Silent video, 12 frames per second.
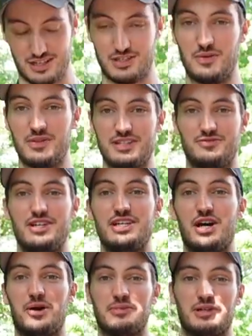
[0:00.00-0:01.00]
So in this
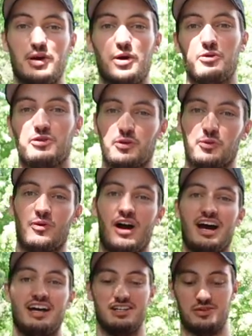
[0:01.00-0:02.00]
video, I'm gonna go over
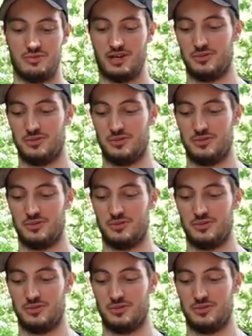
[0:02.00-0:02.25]
why you might